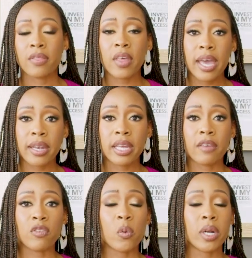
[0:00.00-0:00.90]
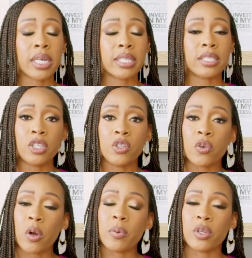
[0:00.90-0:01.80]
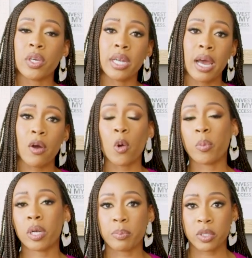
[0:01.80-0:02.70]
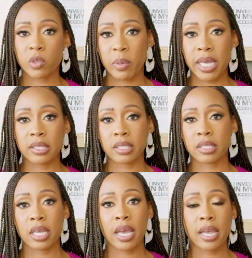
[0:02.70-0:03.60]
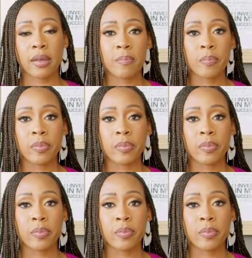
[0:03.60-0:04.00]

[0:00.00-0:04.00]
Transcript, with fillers: Then, if you want to continue growing, you can now open up your space and say,